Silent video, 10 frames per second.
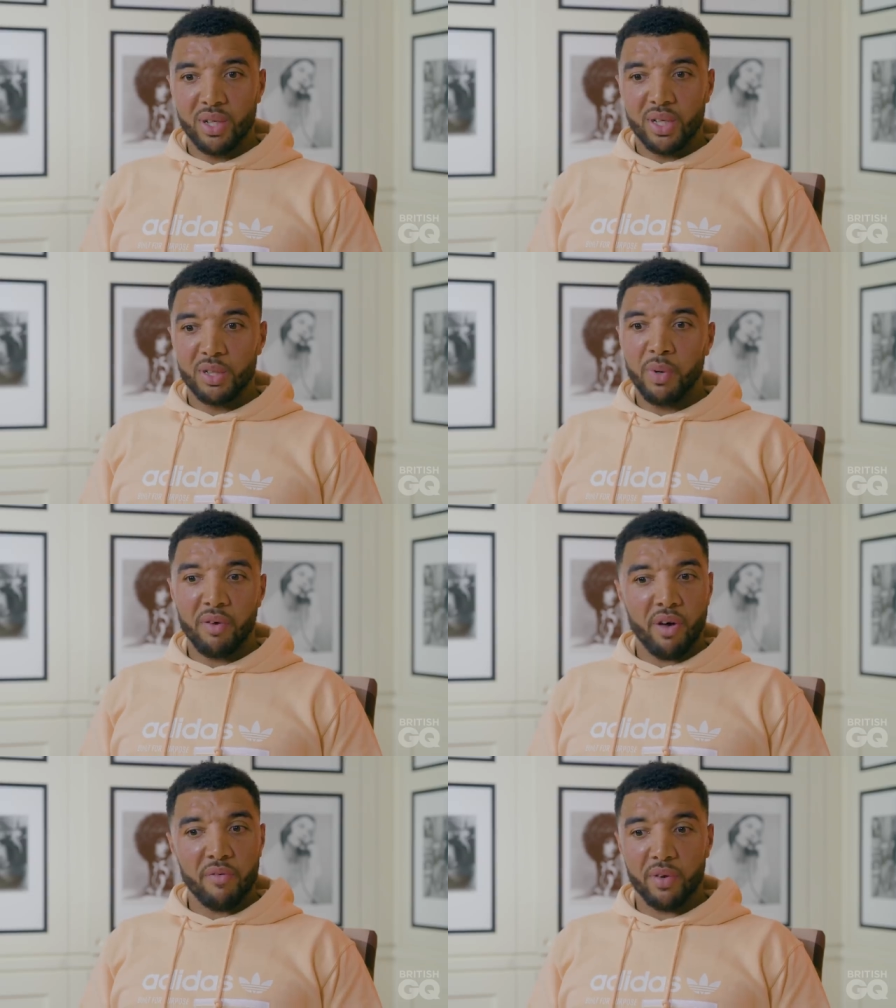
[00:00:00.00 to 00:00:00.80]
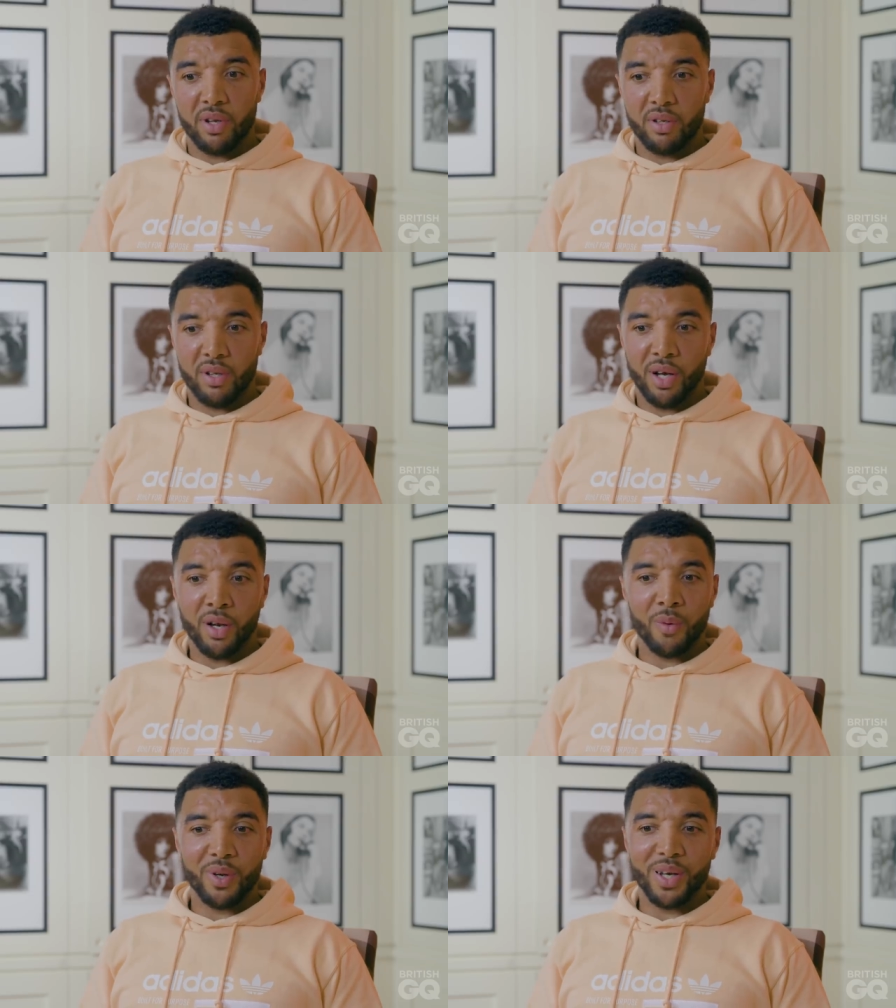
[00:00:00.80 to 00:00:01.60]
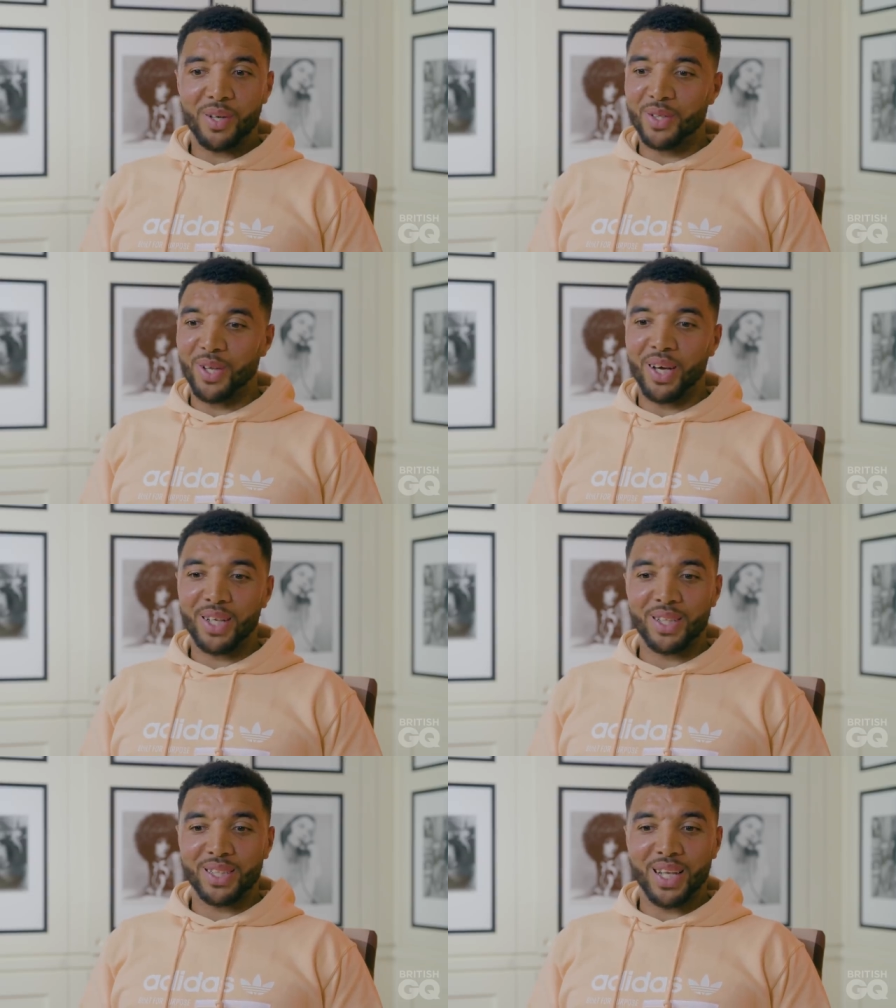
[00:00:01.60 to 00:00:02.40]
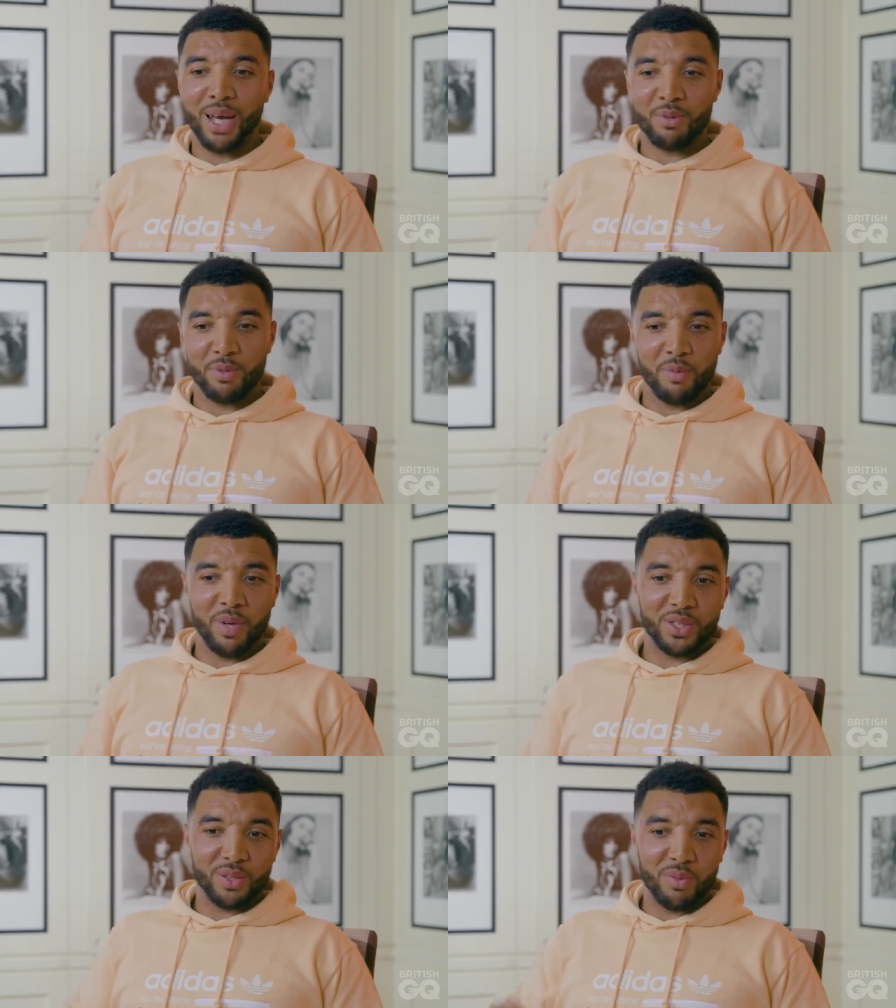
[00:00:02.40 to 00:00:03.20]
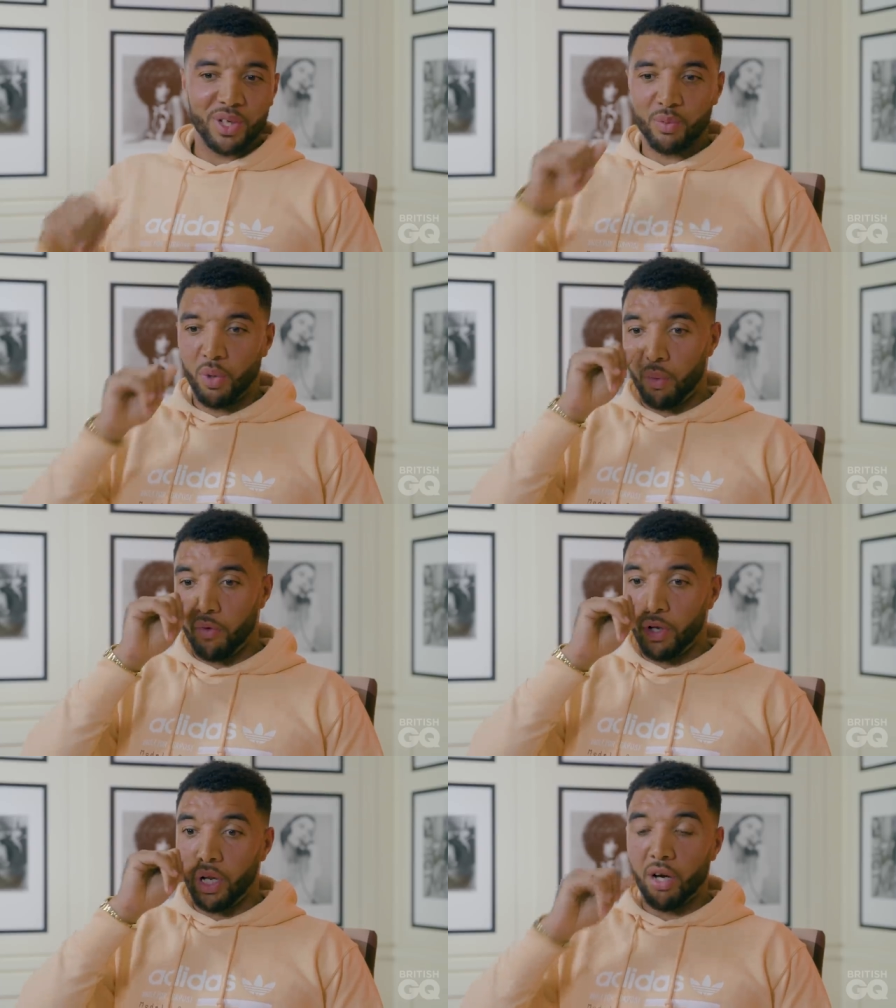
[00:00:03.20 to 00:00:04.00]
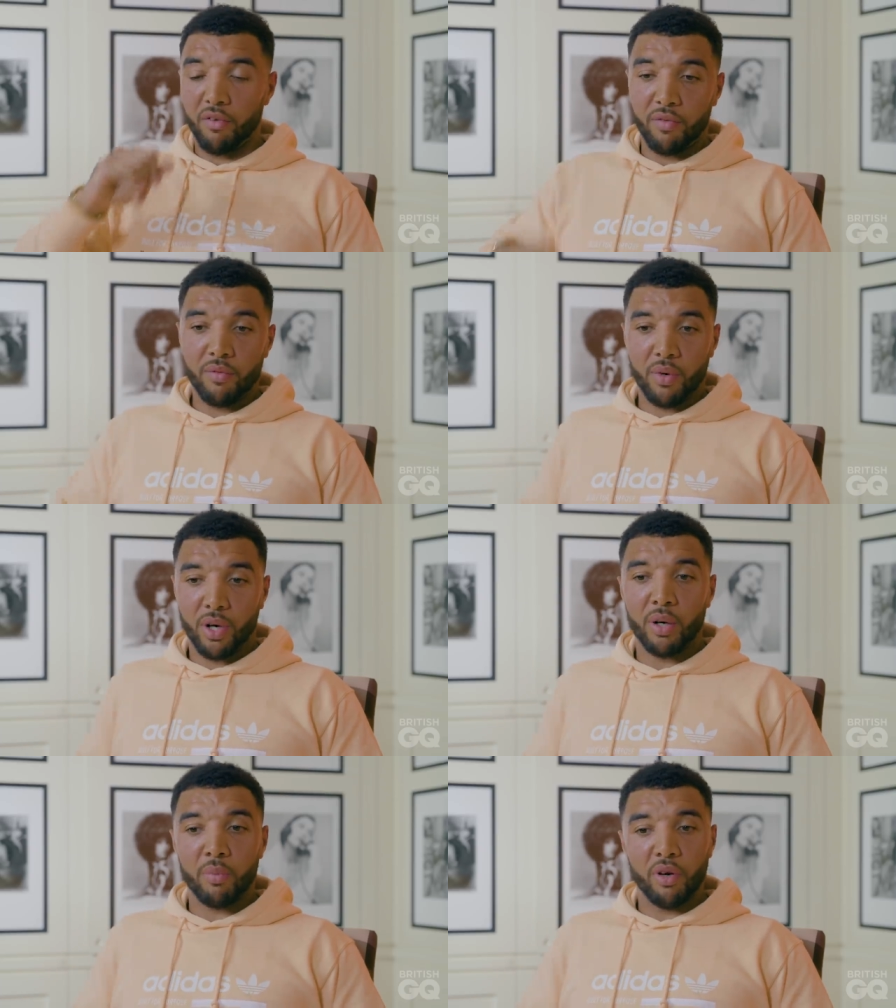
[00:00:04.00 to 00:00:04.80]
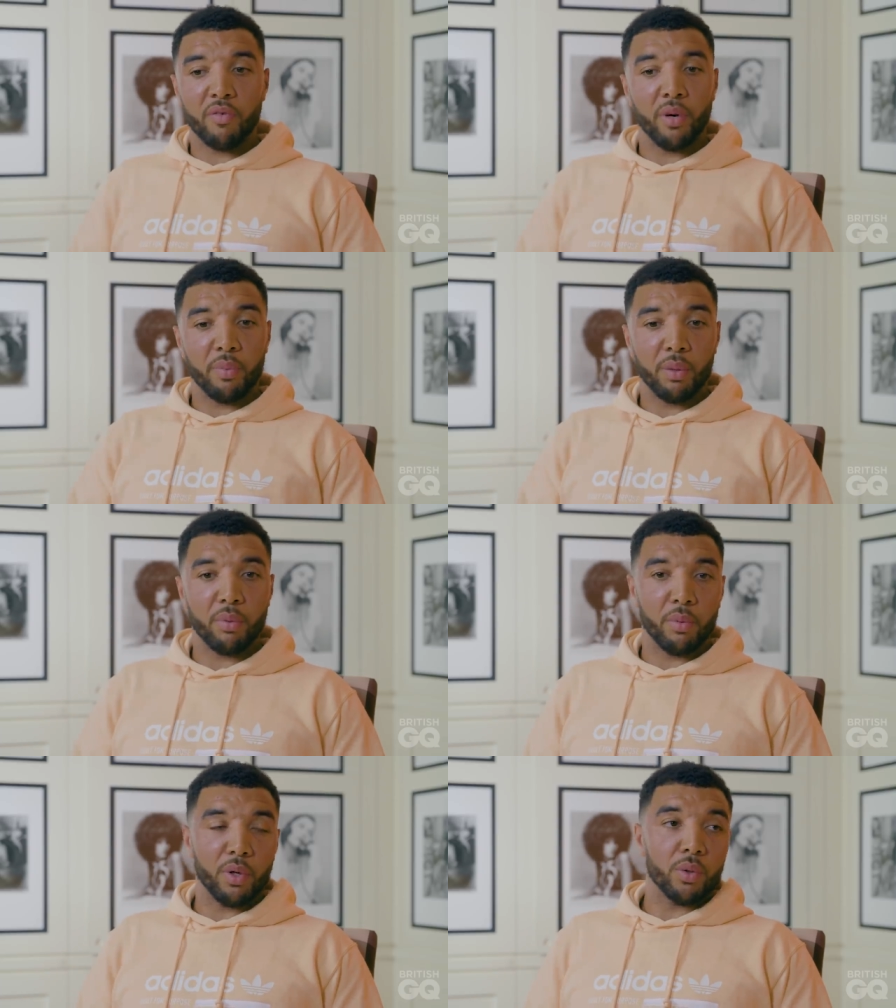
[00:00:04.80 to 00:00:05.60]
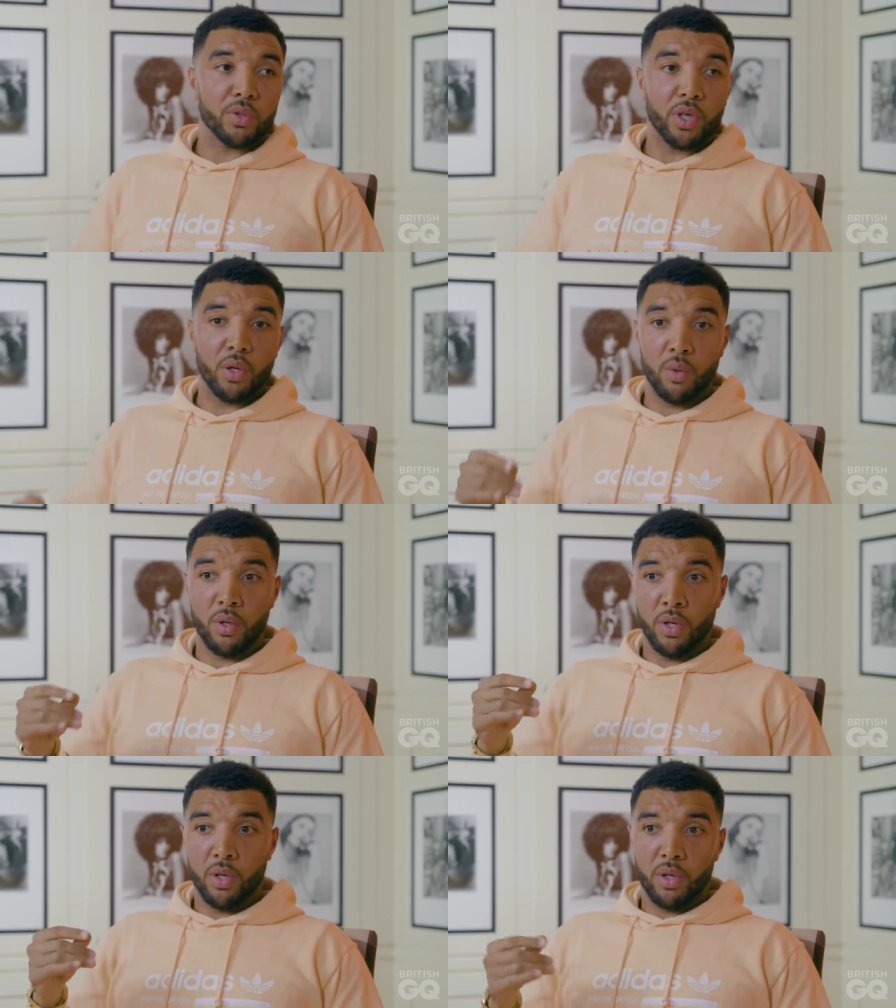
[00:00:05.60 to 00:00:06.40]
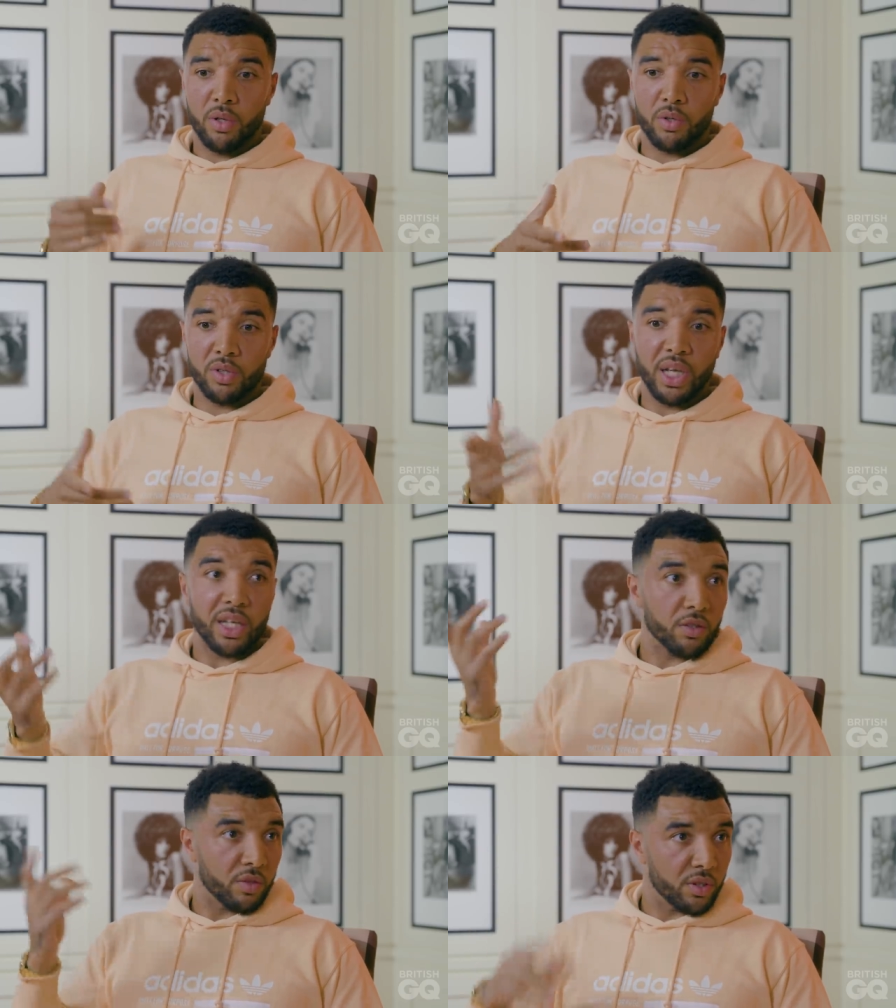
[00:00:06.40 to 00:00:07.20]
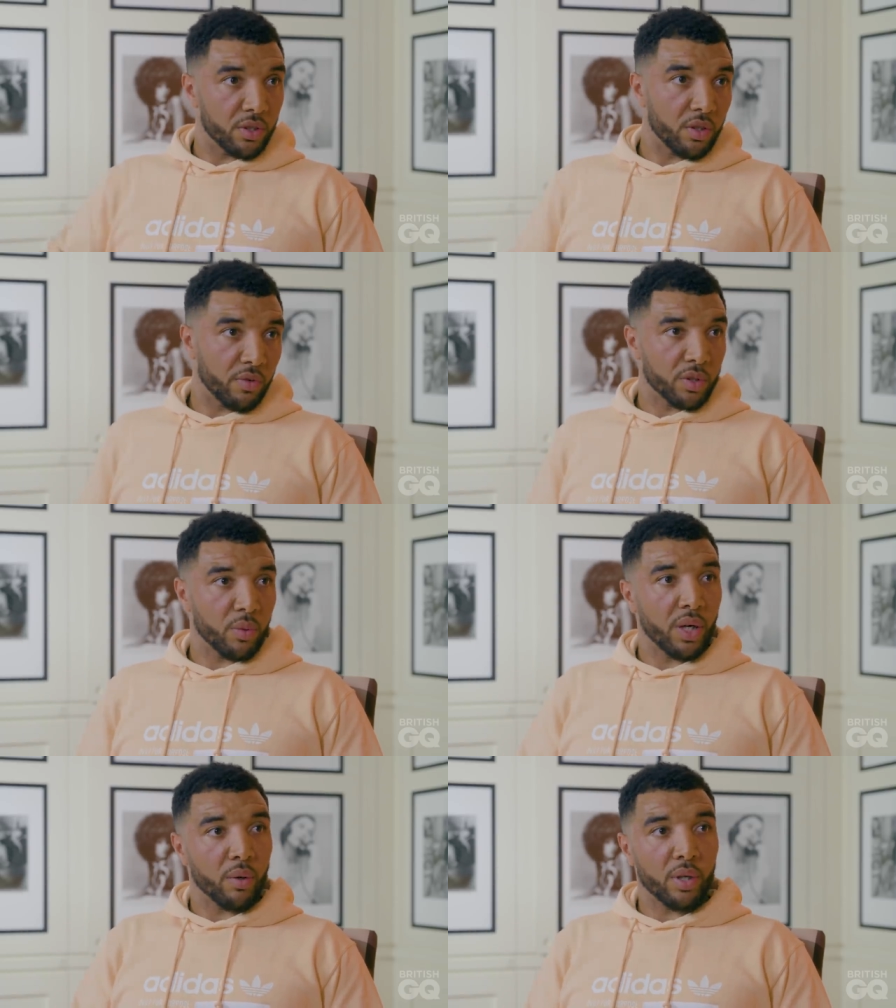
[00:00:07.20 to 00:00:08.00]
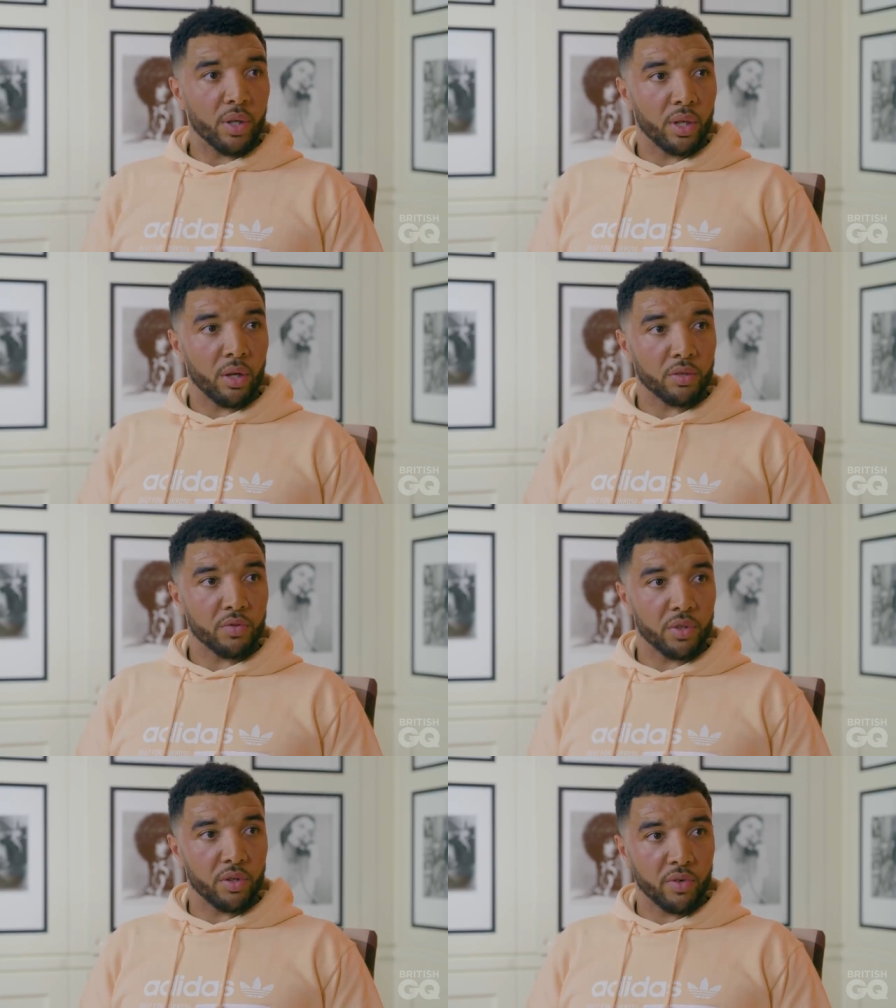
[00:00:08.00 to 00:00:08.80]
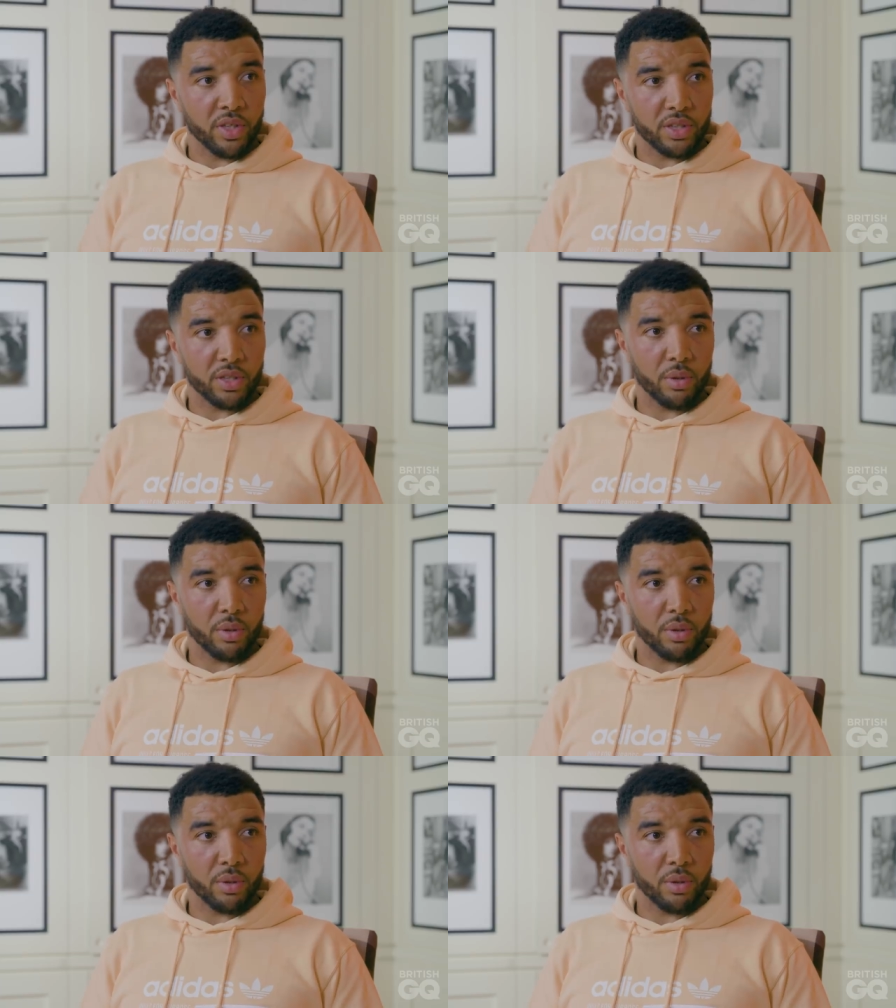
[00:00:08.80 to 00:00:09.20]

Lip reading: He's a bit of everything. He doesn't like his name to be mentioned, but he's worked with a lot of high-profile people, but also does lectures and stuff as well in Oxford University.